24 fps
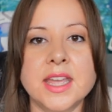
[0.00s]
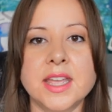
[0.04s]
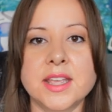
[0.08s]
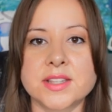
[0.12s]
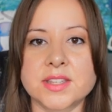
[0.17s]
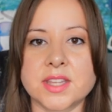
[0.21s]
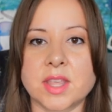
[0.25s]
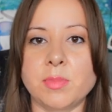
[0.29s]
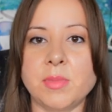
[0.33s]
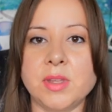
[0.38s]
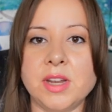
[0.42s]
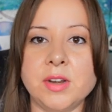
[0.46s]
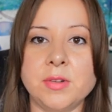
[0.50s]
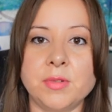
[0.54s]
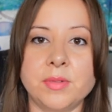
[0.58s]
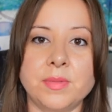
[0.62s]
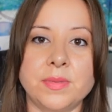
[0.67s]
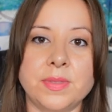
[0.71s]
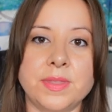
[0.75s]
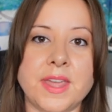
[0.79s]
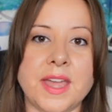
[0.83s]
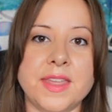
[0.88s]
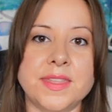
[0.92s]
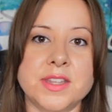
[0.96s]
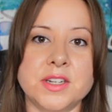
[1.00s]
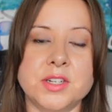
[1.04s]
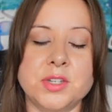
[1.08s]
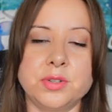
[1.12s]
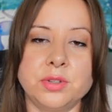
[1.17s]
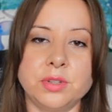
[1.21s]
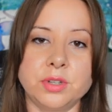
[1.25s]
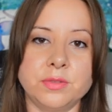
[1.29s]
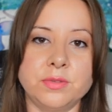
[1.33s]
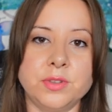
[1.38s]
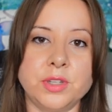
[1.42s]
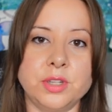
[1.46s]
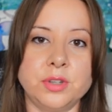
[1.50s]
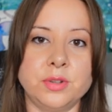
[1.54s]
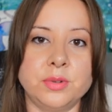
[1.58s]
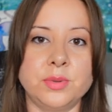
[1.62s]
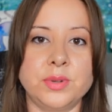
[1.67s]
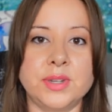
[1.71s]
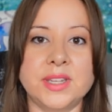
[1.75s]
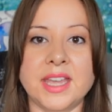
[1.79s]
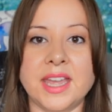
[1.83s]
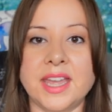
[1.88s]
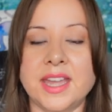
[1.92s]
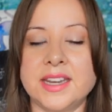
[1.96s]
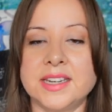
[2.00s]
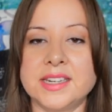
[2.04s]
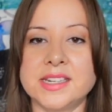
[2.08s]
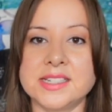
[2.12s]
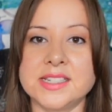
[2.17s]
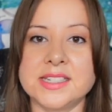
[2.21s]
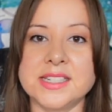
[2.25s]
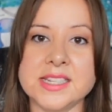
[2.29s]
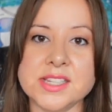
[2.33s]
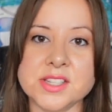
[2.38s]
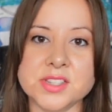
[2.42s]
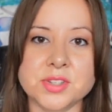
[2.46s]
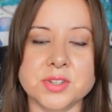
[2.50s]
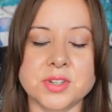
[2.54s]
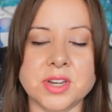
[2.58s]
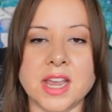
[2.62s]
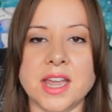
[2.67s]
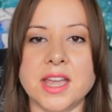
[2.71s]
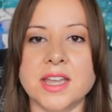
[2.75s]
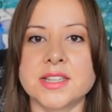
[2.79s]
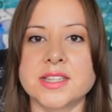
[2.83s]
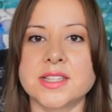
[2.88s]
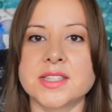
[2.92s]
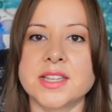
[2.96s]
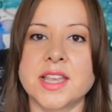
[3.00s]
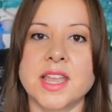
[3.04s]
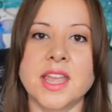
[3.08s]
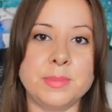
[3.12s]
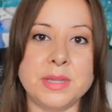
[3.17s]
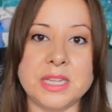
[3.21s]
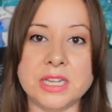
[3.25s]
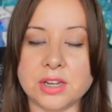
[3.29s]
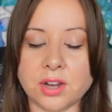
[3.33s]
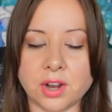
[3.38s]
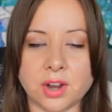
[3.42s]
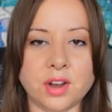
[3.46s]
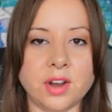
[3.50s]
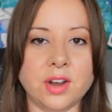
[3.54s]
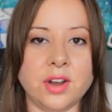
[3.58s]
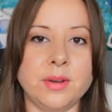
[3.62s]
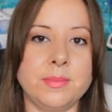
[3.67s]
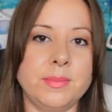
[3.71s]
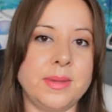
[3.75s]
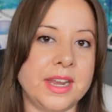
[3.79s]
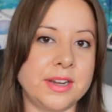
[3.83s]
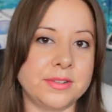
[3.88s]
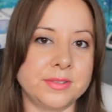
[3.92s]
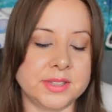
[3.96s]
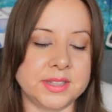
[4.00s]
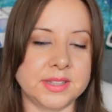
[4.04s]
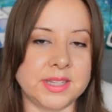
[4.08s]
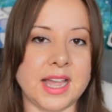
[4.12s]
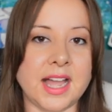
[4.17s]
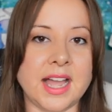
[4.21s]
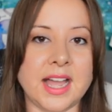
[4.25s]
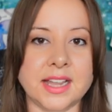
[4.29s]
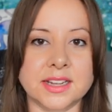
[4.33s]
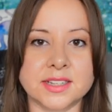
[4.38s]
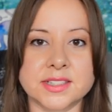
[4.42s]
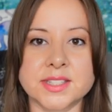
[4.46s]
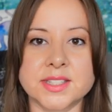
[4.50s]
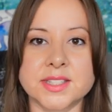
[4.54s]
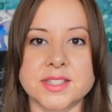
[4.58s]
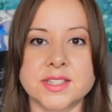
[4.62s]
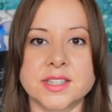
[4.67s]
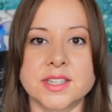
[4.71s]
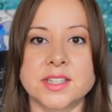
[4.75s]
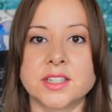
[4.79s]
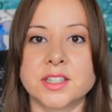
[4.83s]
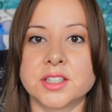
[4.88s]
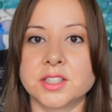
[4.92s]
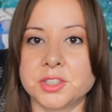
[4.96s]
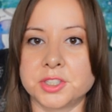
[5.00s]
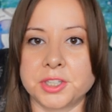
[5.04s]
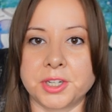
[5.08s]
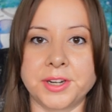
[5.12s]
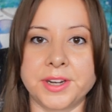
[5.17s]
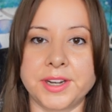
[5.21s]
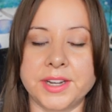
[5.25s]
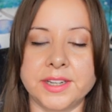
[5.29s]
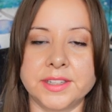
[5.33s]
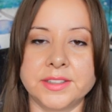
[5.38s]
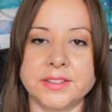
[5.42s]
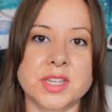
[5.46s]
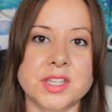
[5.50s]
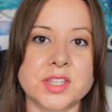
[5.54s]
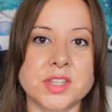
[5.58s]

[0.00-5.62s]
something that the two of you can de-stress, be calm and relaxed during.